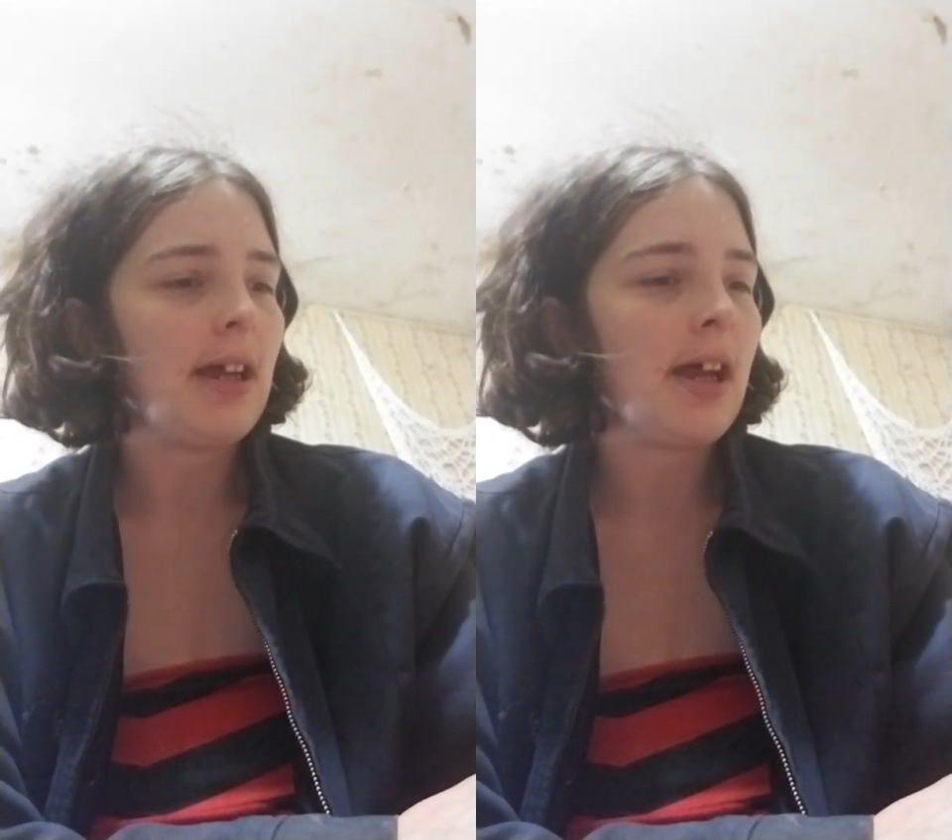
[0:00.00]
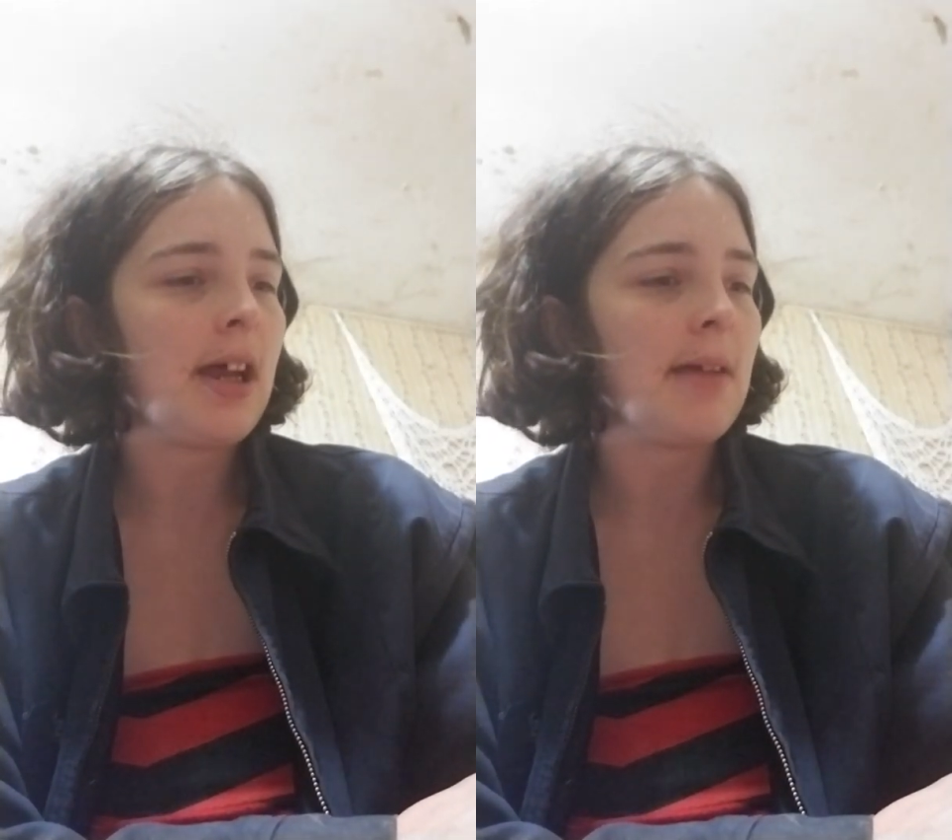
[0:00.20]

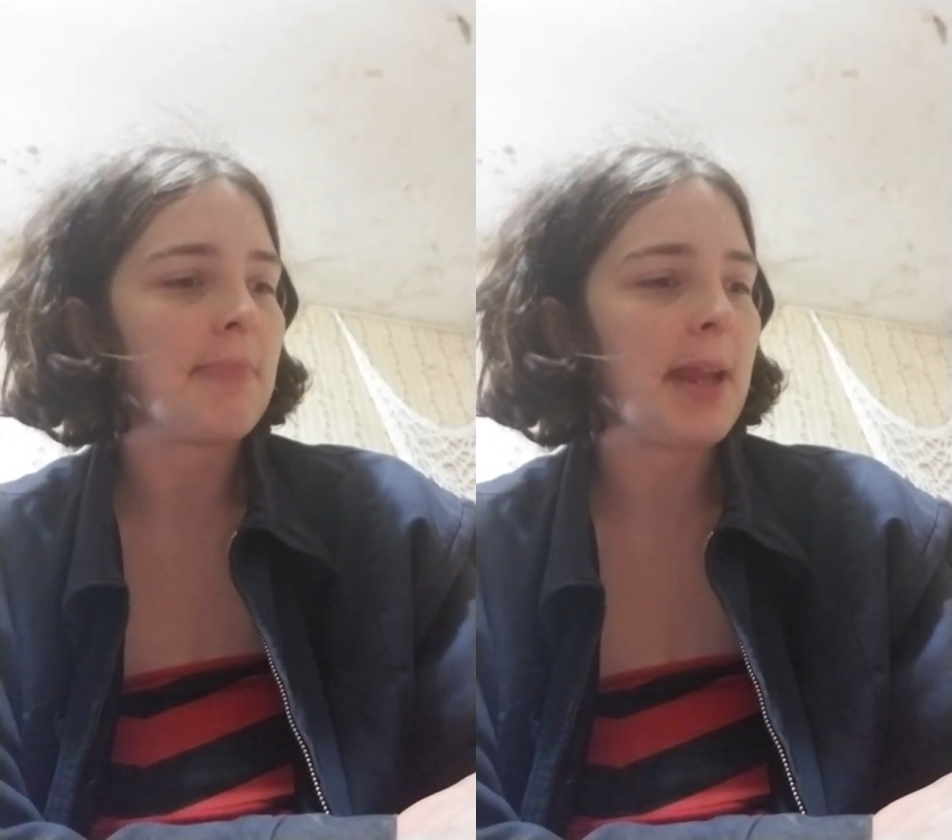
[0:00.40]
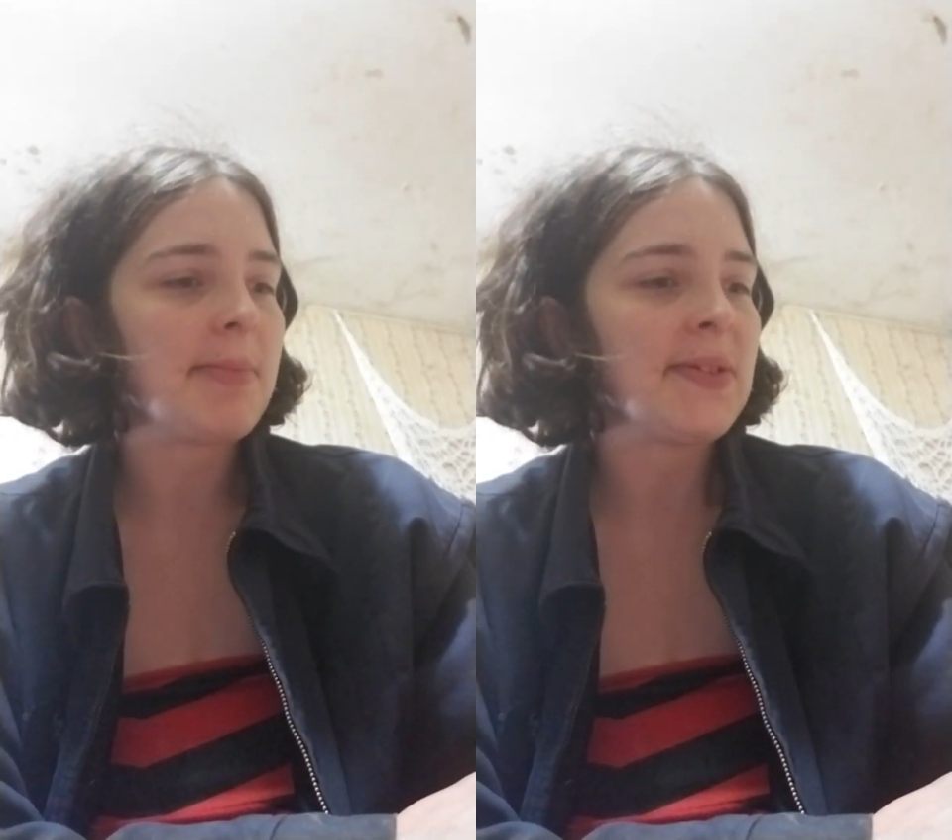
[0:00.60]

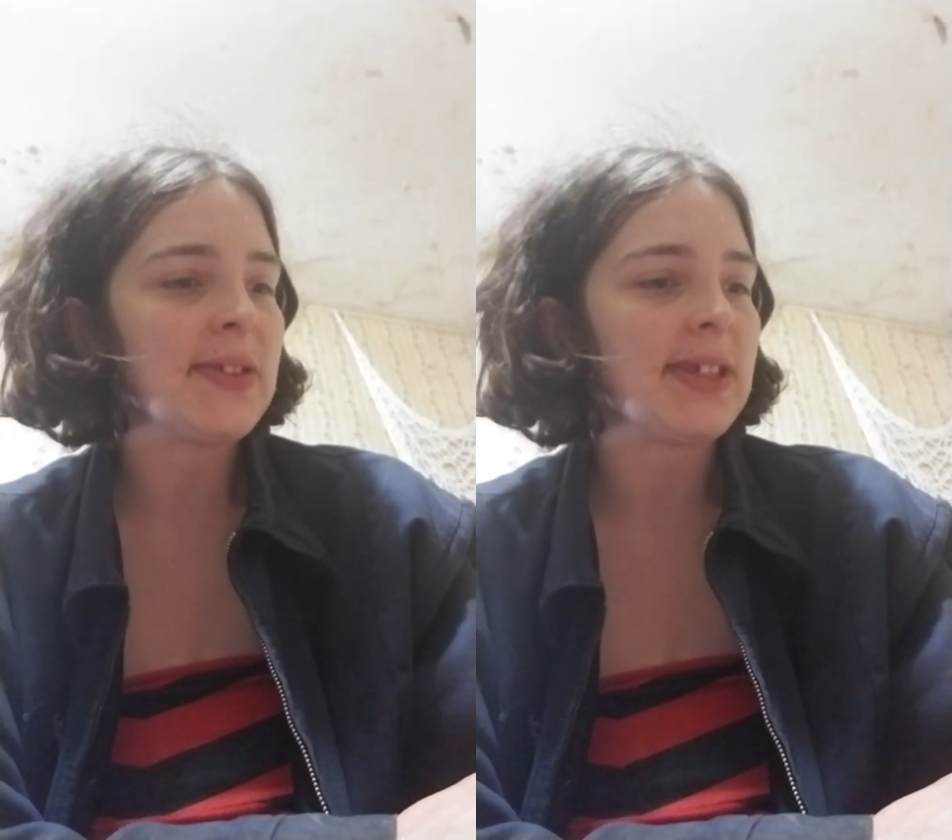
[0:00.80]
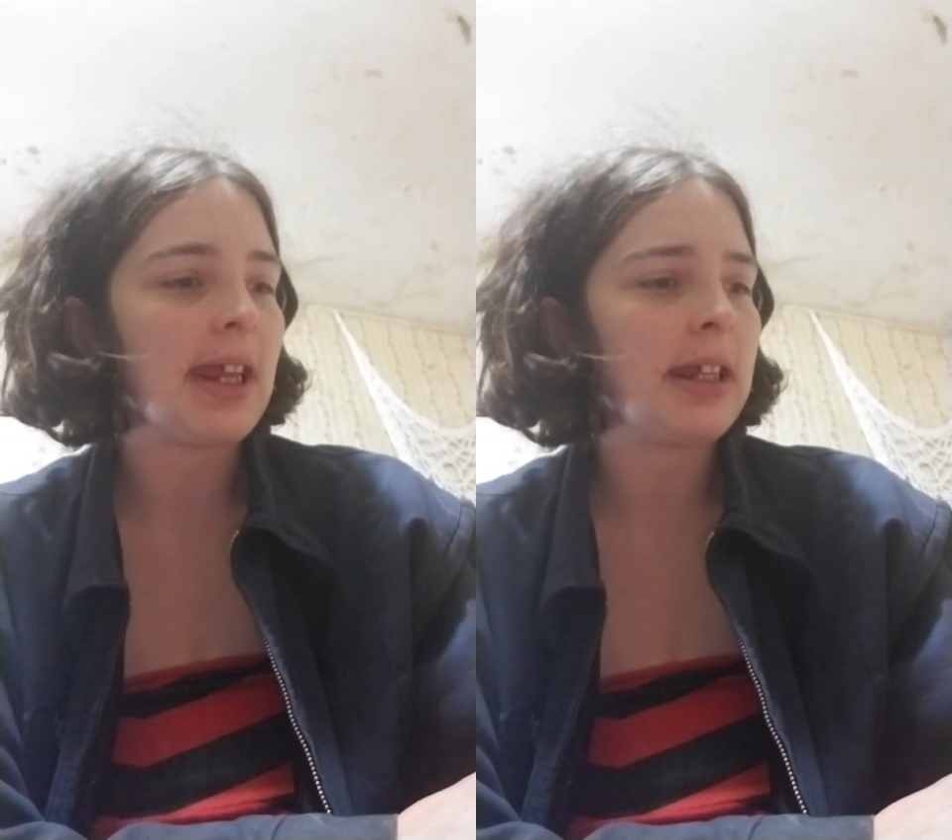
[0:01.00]
my
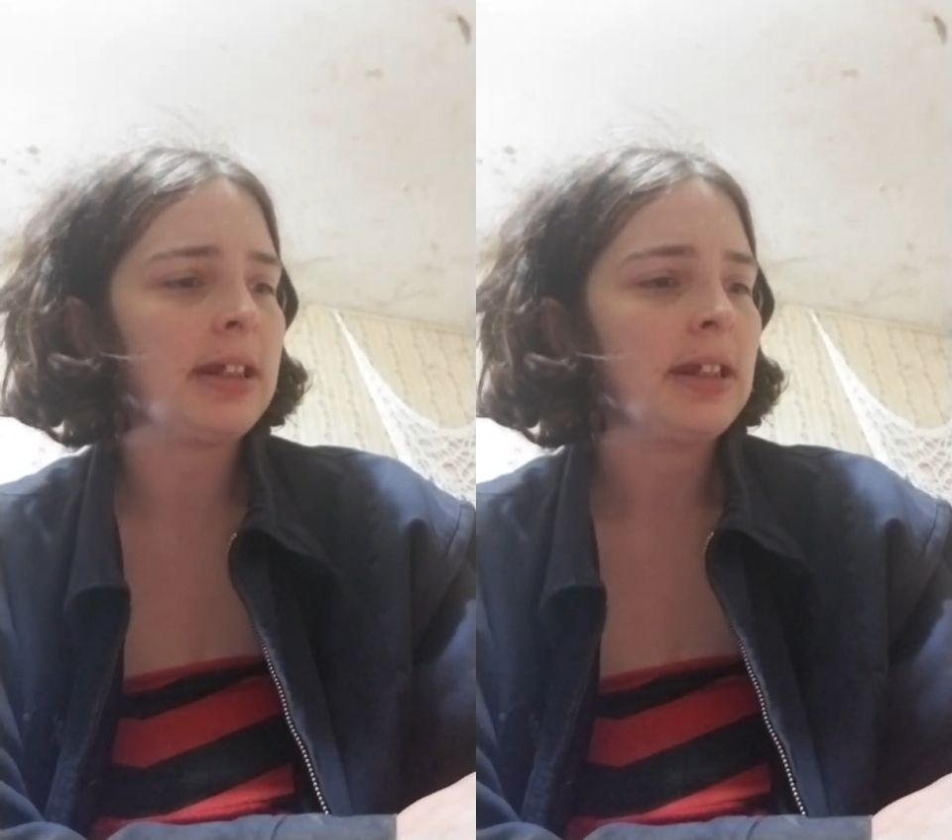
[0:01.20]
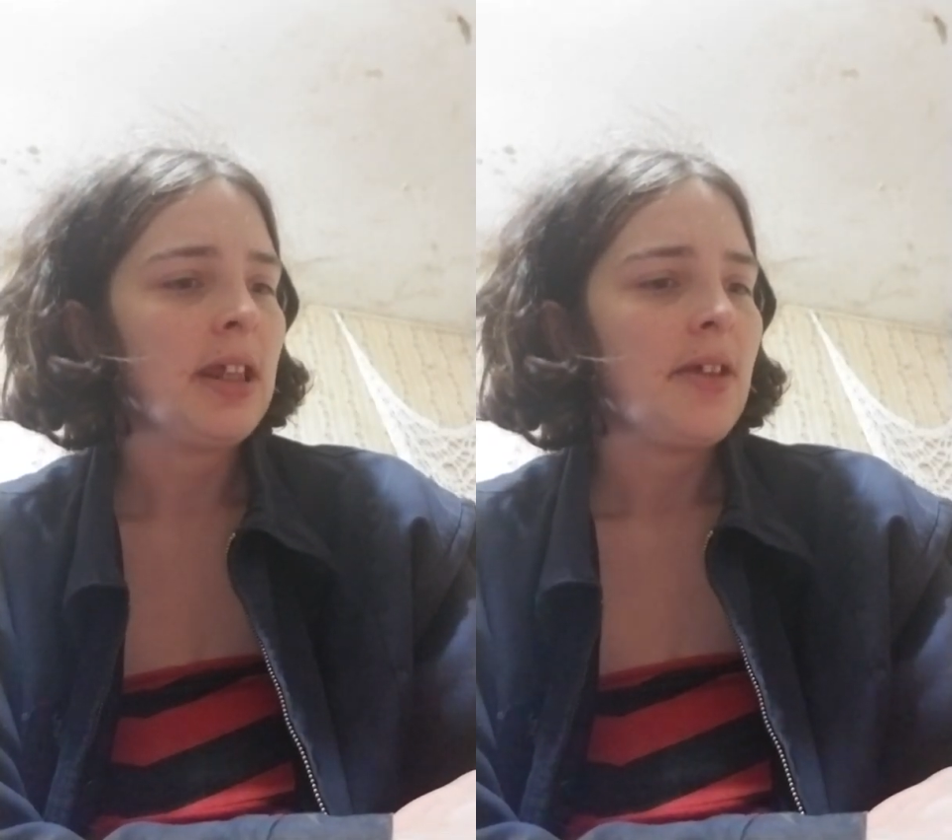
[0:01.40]
mistake.